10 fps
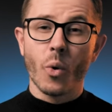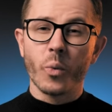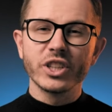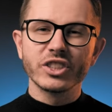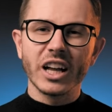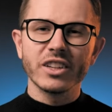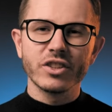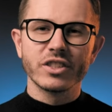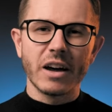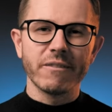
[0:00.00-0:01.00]
which tells
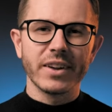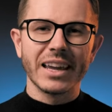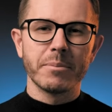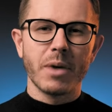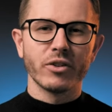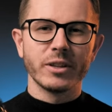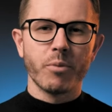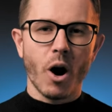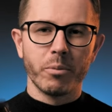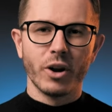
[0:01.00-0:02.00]
you something about the
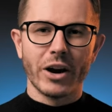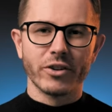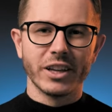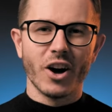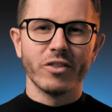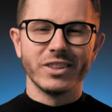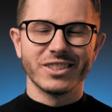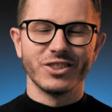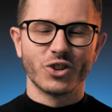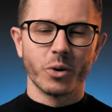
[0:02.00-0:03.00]
popularity of
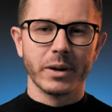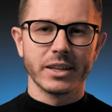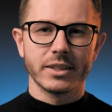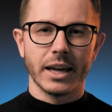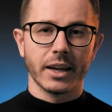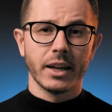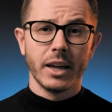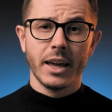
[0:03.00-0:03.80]
this nootropic stack.